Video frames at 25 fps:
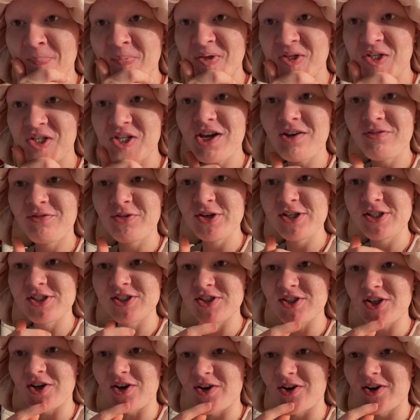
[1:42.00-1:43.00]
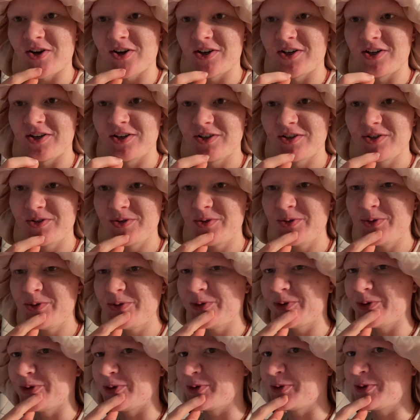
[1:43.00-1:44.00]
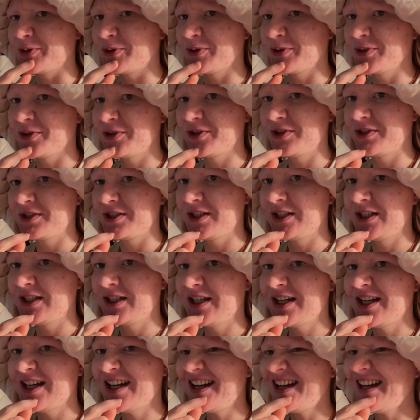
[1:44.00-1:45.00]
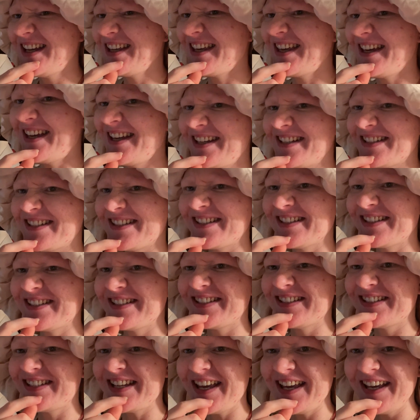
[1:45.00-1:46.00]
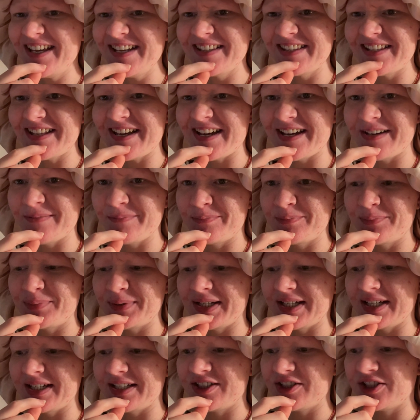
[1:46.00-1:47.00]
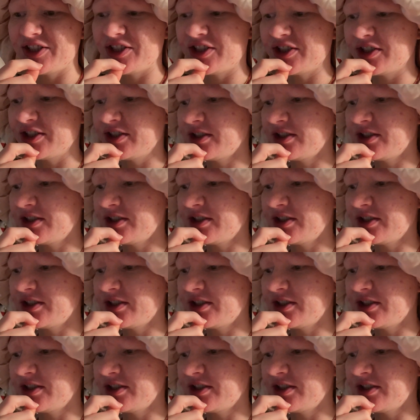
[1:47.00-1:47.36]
Jeffree Starr. Ooh, I can't stand that bitch.